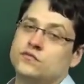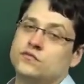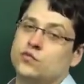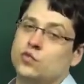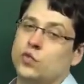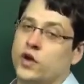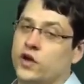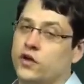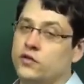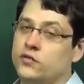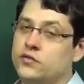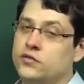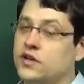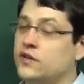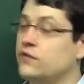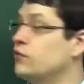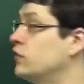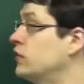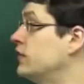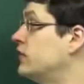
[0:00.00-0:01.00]
Well,
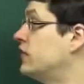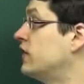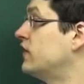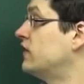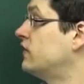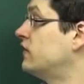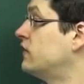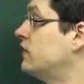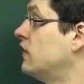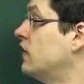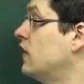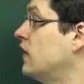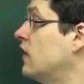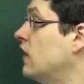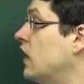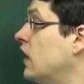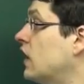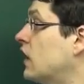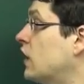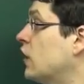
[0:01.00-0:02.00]
inference is
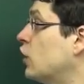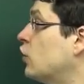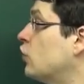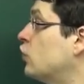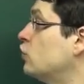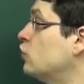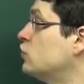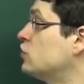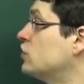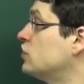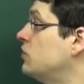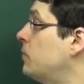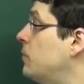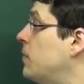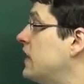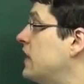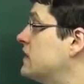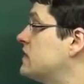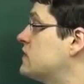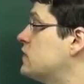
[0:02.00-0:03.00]
a conclusion
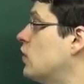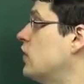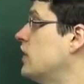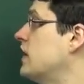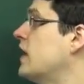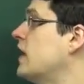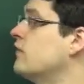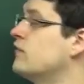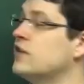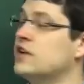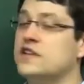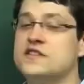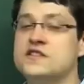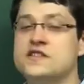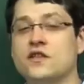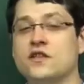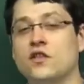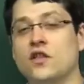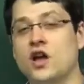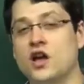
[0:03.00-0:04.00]
based on evidence
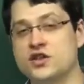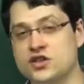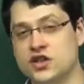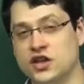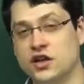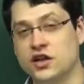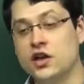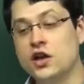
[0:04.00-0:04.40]
and logic.